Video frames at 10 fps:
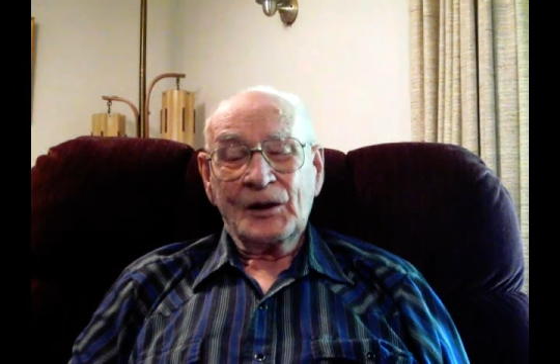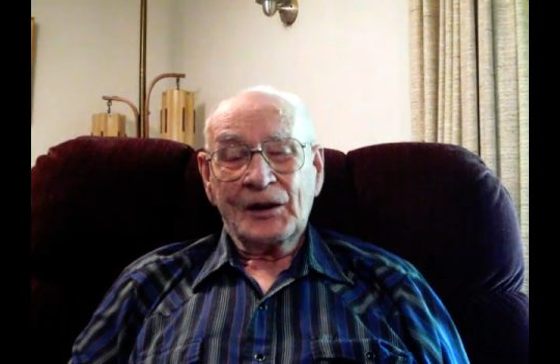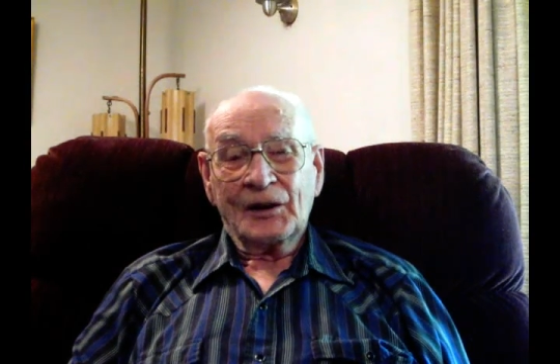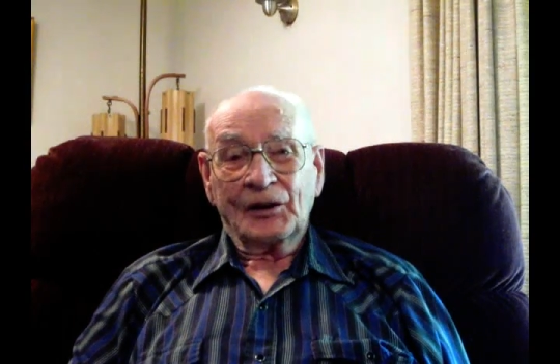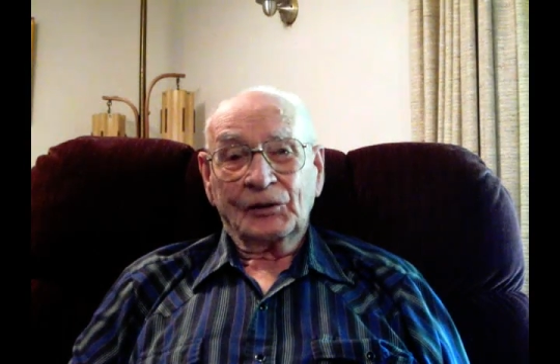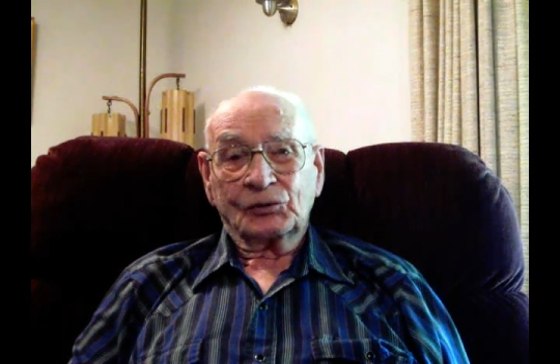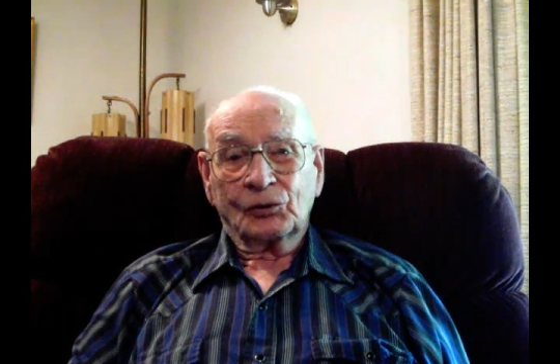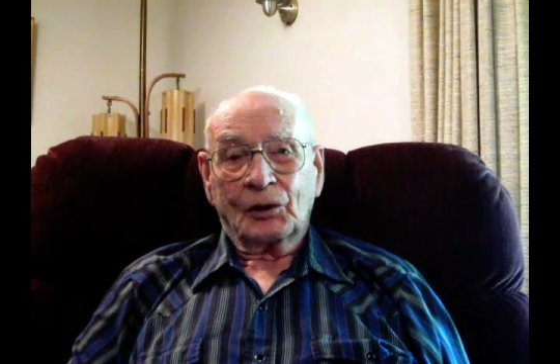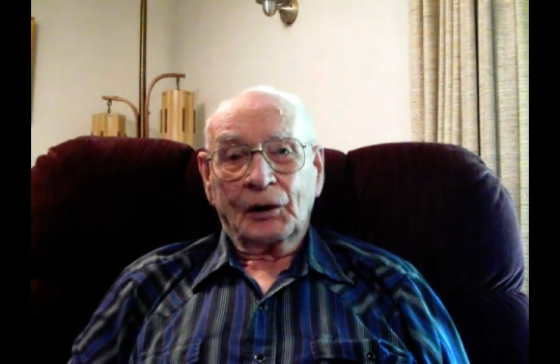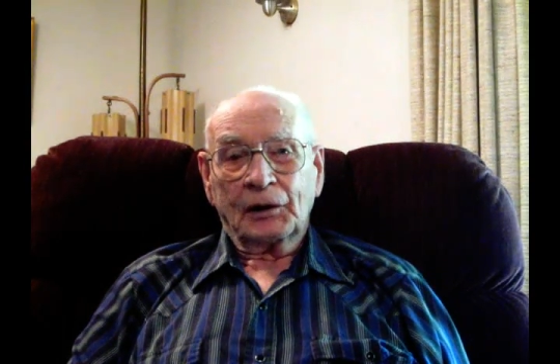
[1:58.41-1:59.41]
And
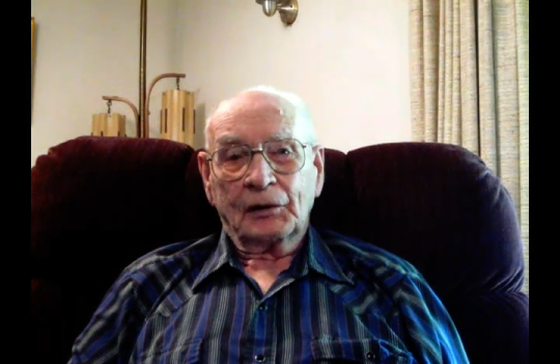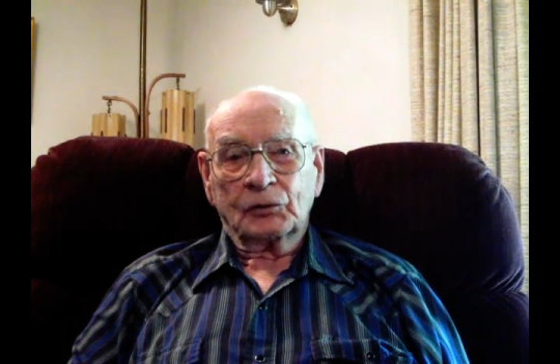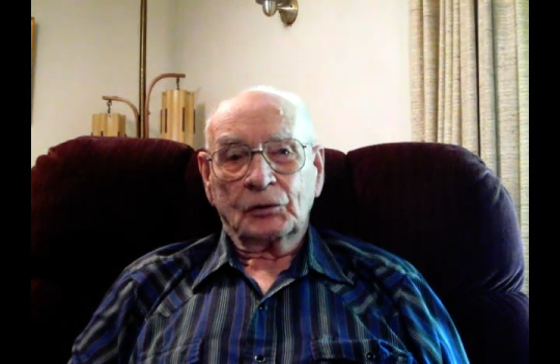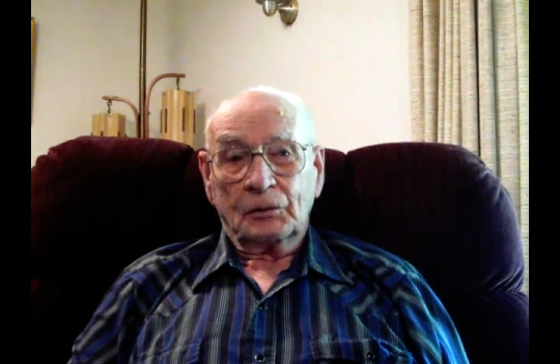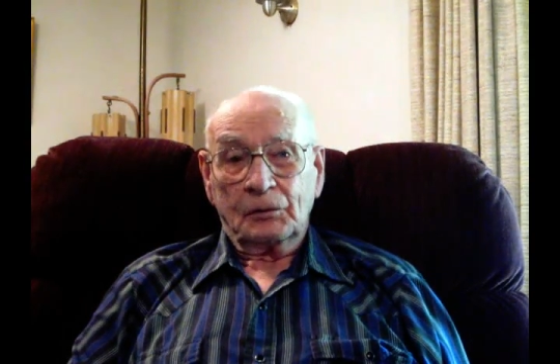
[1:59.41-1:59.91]
so I never